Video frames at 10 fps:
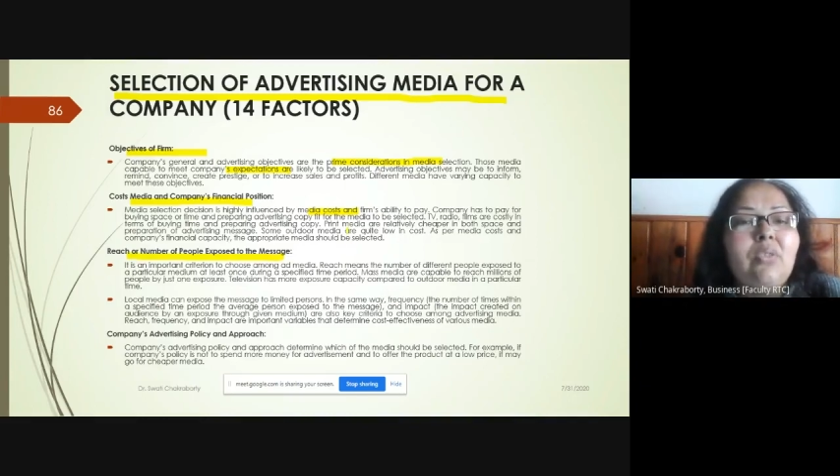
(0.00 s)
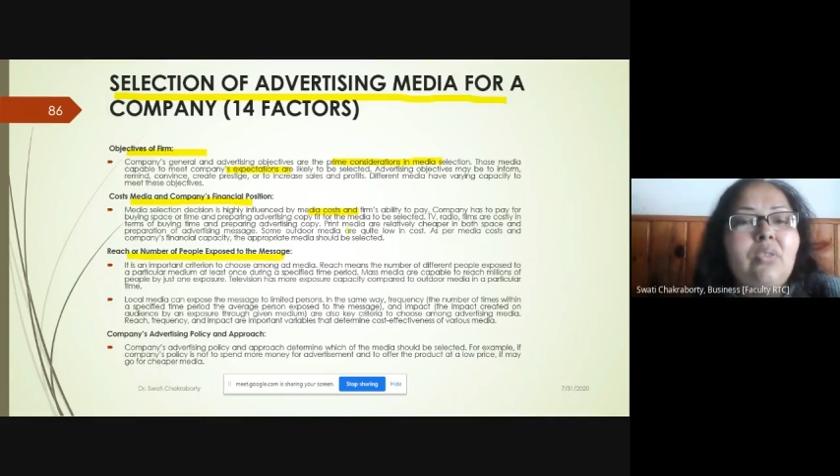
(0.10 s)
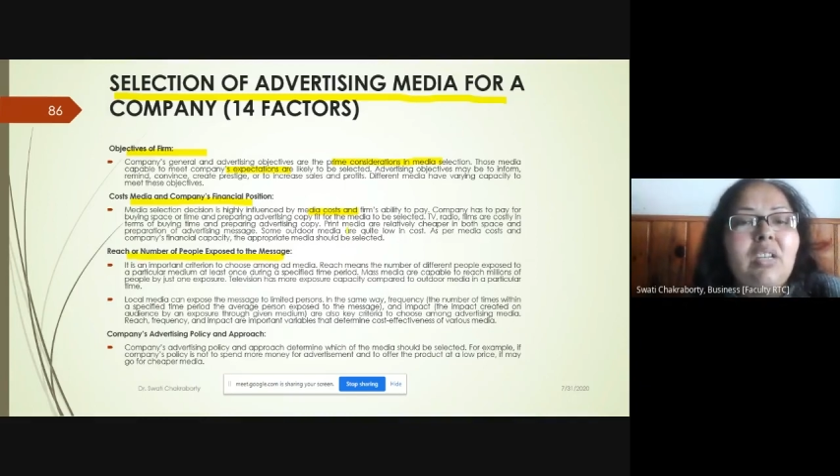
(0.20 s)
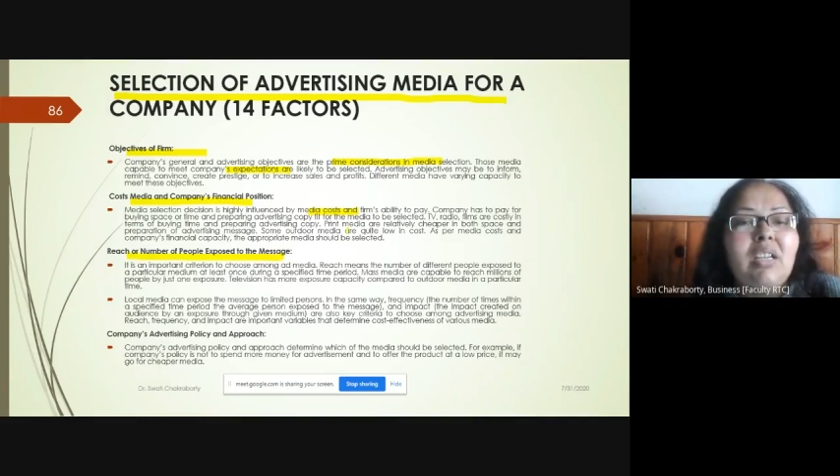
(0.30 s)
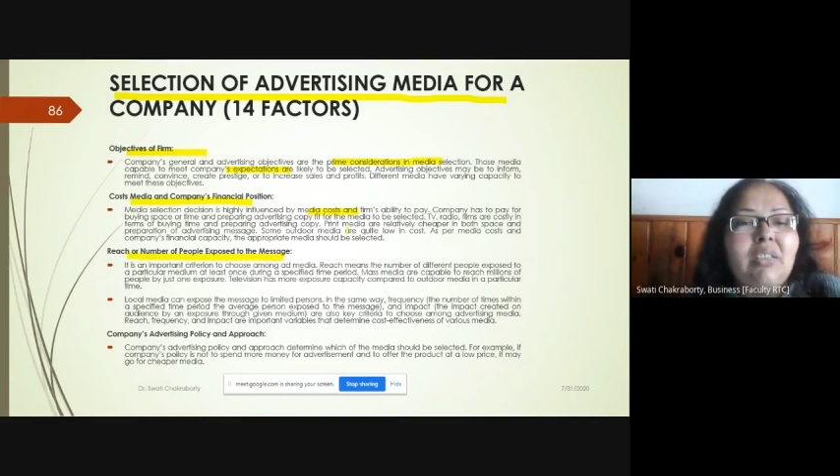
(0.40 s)

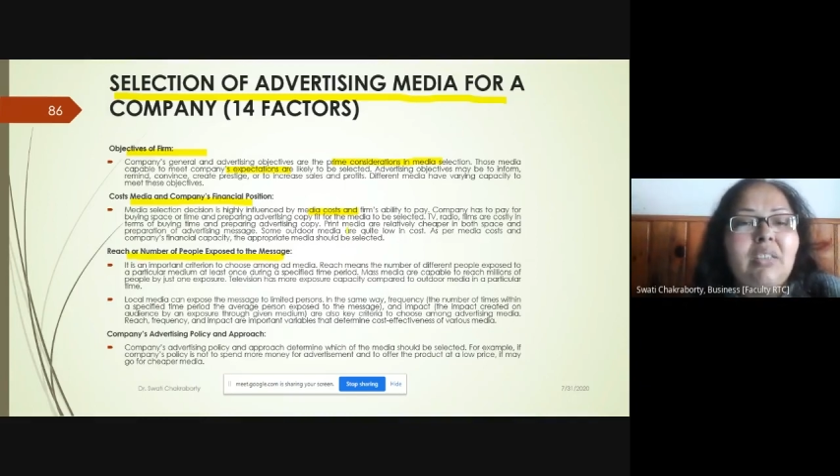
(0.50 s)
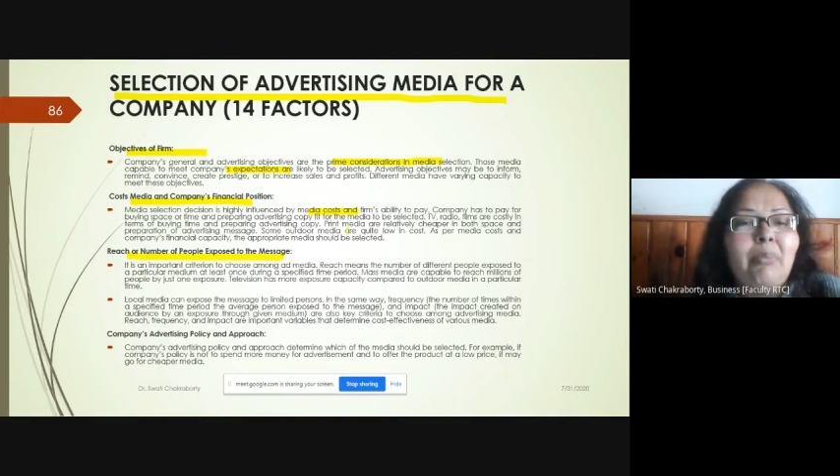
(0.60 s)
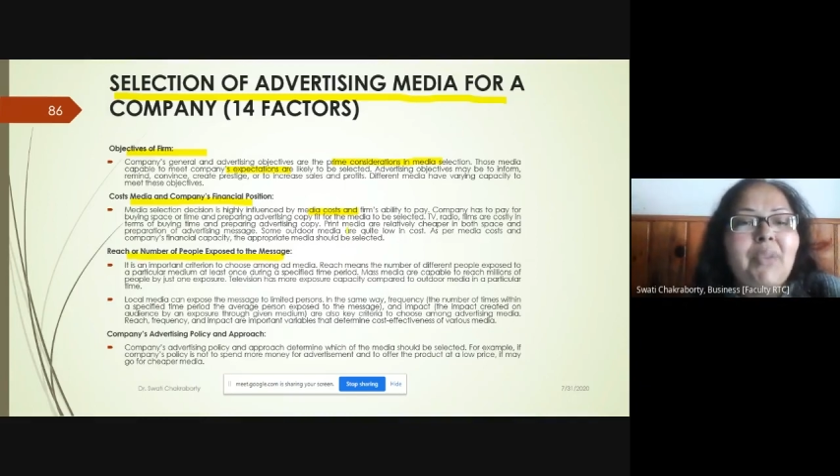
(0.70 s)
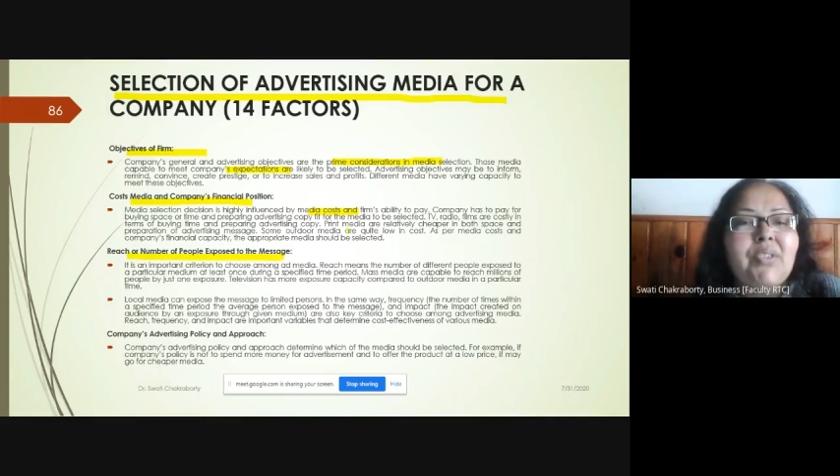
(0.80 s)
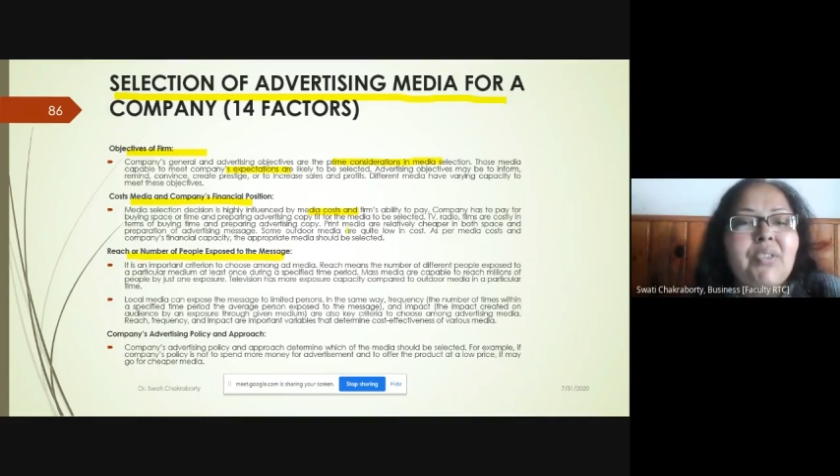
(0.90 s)
the
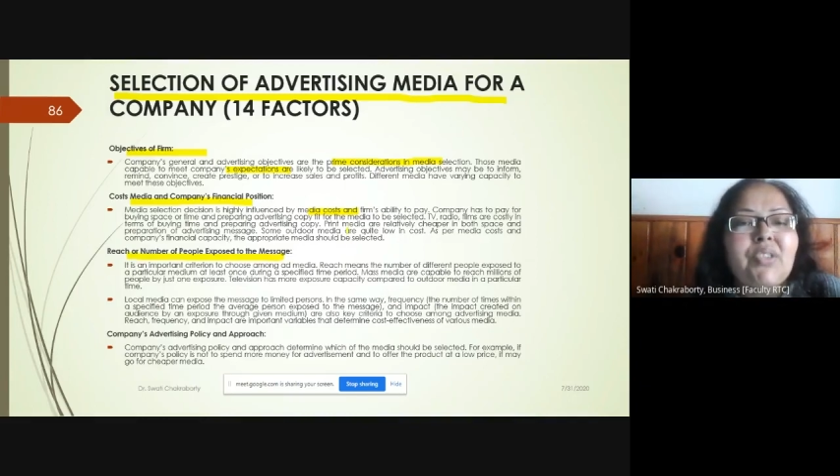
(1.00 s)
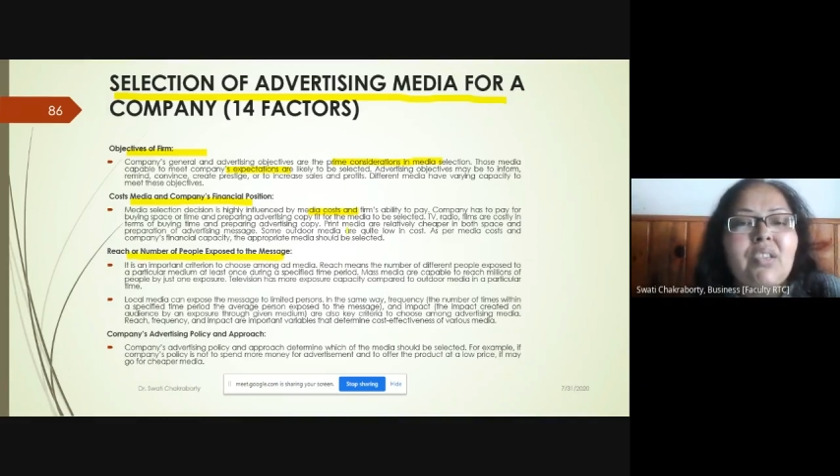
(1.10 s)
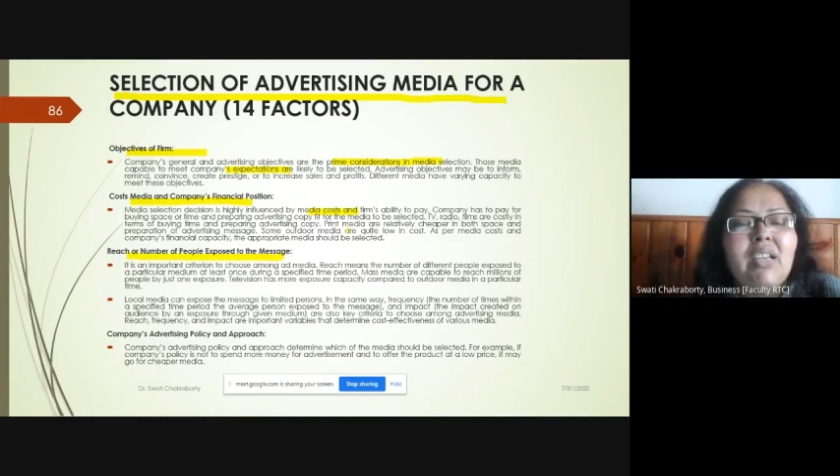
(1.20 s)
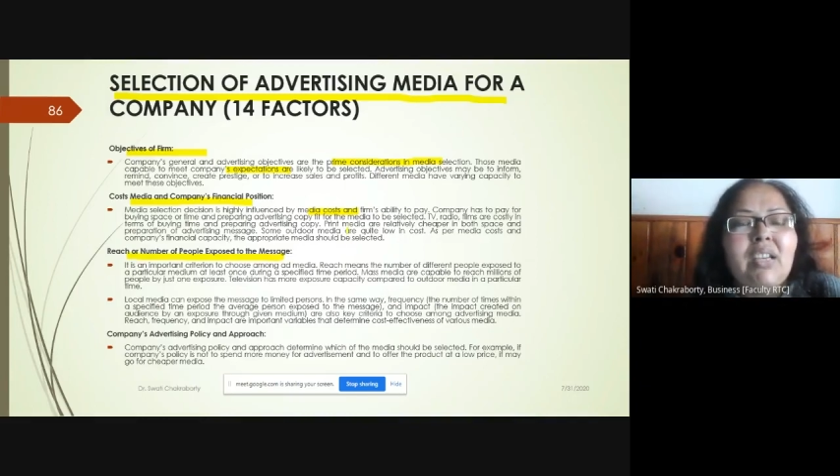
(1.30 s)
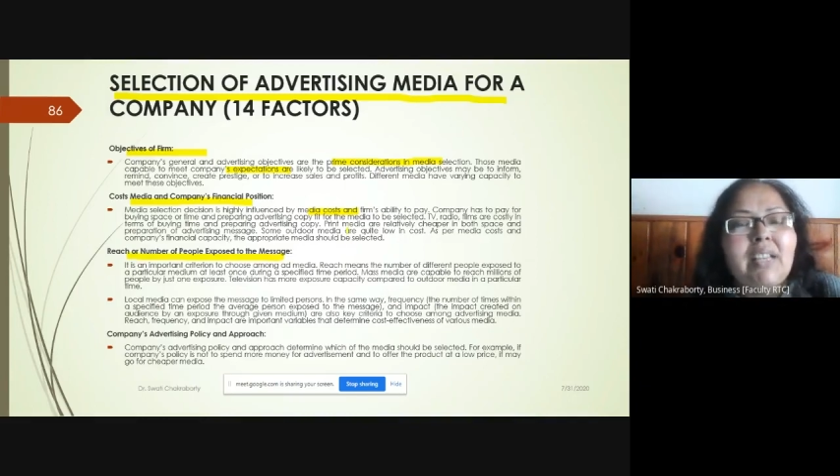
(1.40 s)
message.
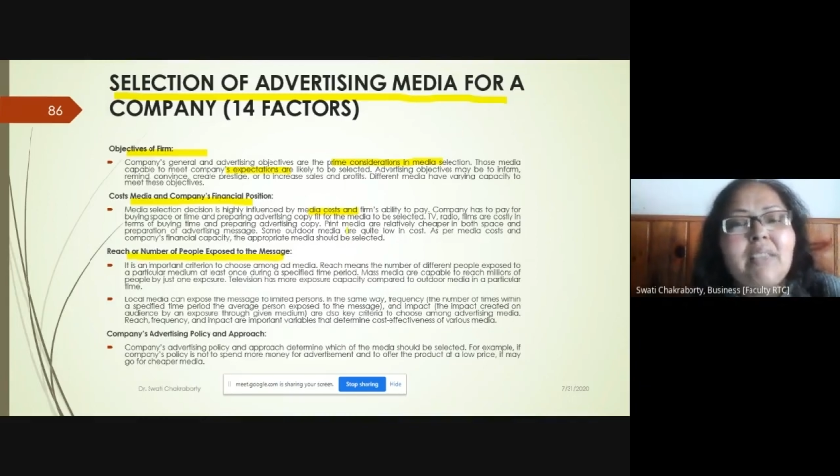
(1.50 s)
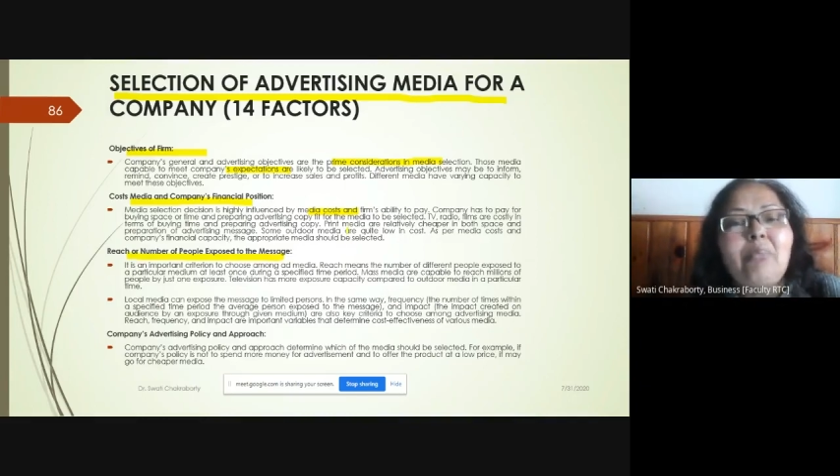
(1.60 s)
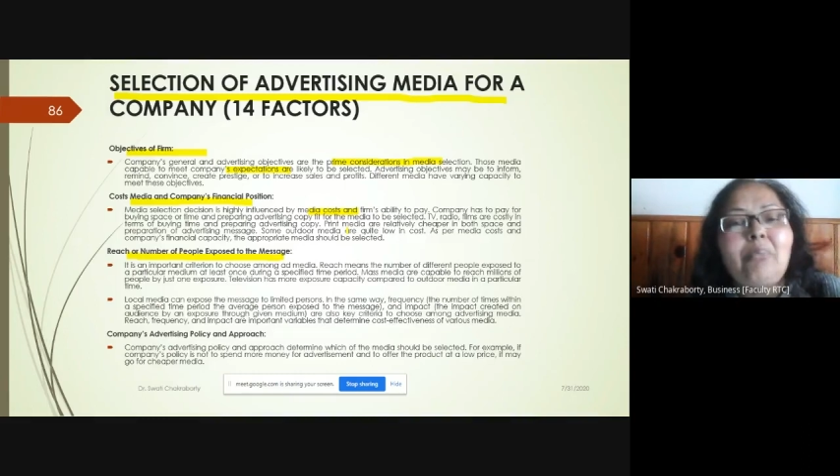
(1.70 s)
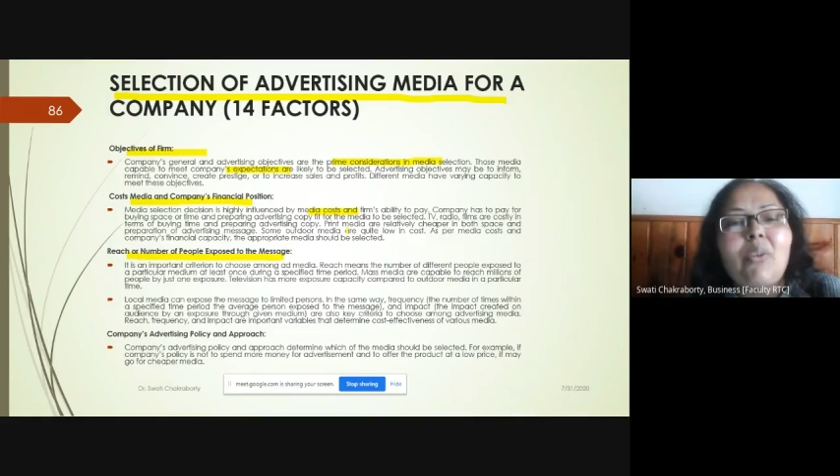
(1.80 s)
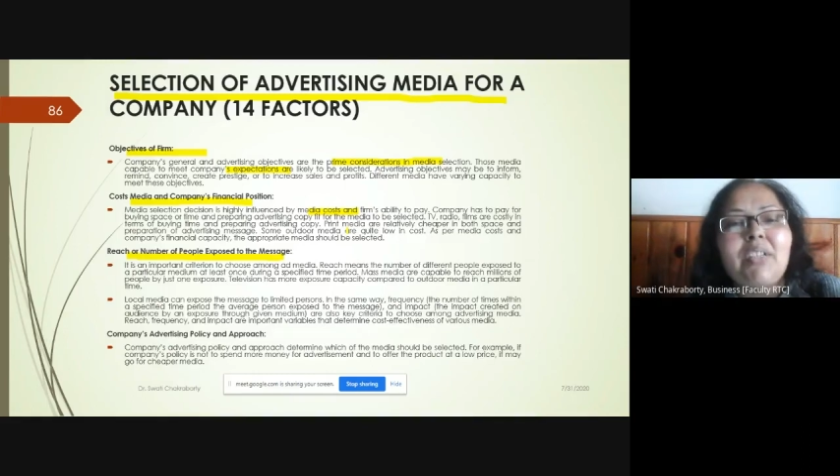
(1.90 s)
It's
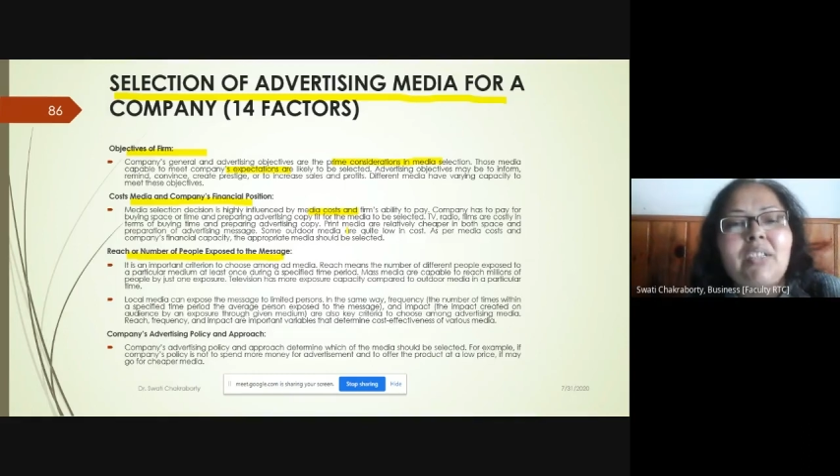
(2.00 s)
important.